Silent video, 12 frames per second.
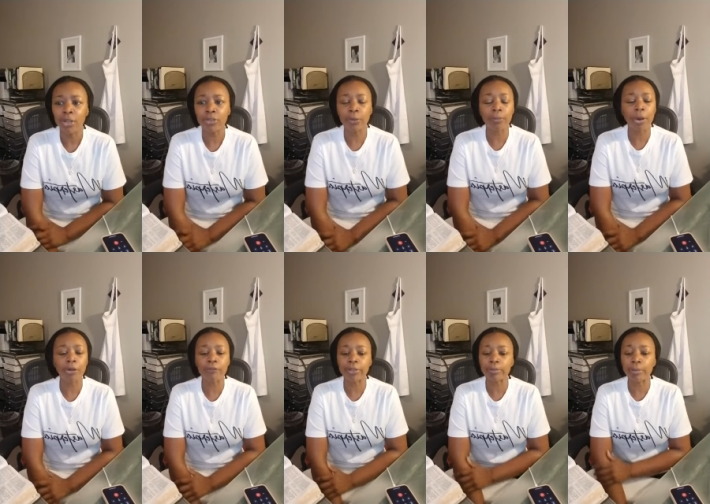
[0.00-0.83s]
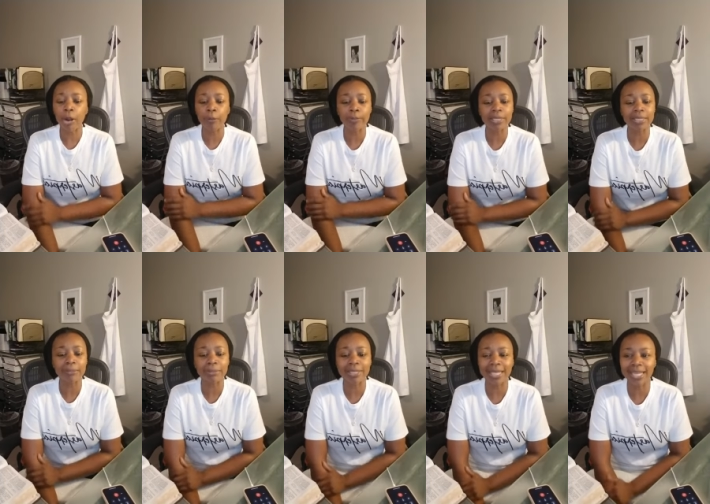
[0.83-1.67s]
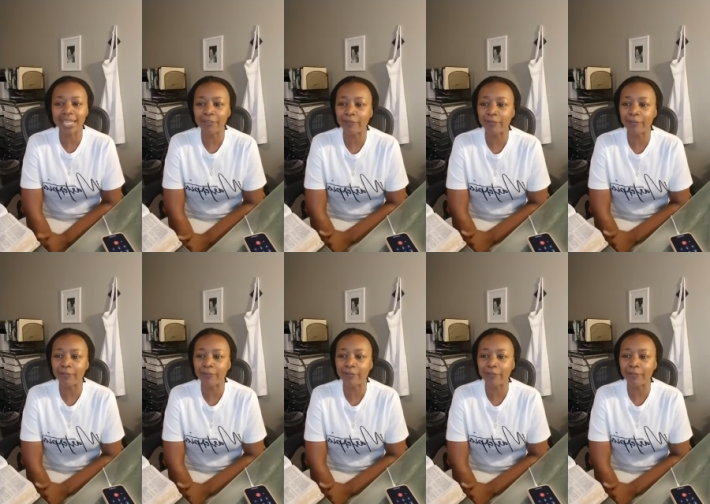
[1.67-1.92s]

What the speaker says: your perfect purpose and plan